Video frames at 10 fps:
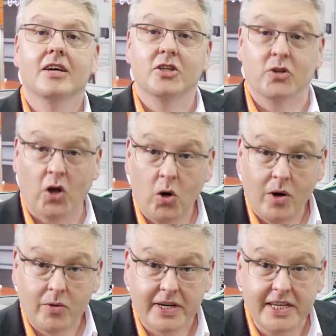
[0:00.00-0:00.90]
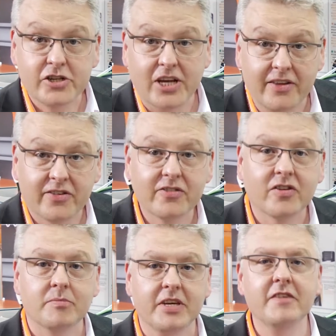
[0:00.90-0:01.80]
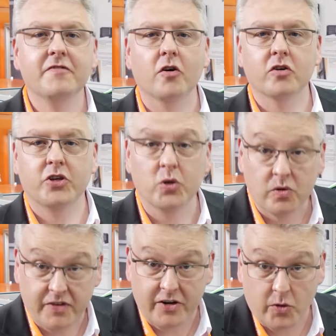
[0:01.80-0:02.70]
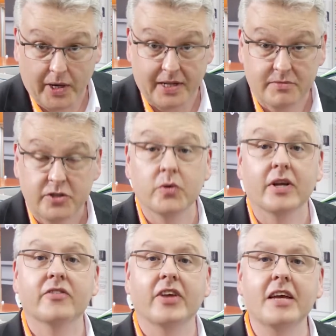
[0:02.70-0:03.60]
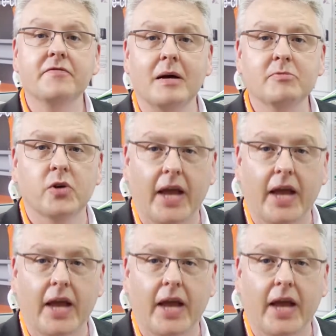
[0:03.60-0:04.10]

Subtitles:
You know our e-chain system E4Q very well. You can save up to